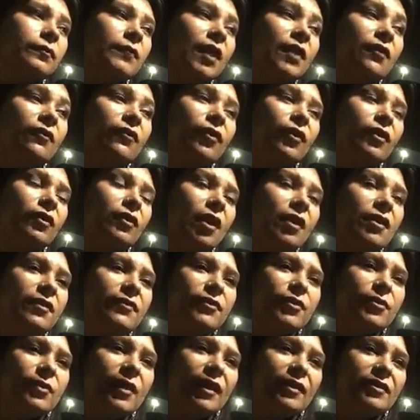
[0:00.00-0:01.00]
And for a lot
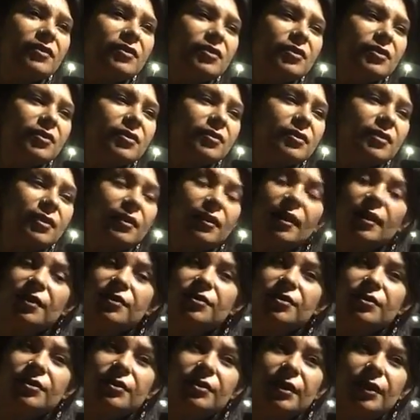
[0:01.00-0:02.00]
of you Cancers, and
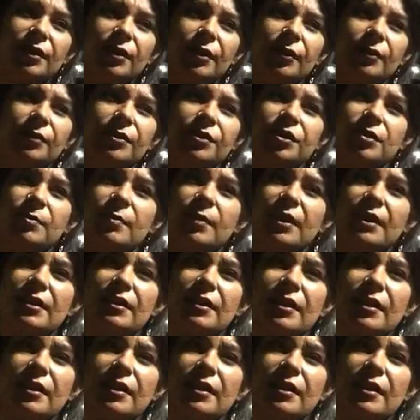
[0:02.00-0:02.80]
Cancer Leo, and Gemini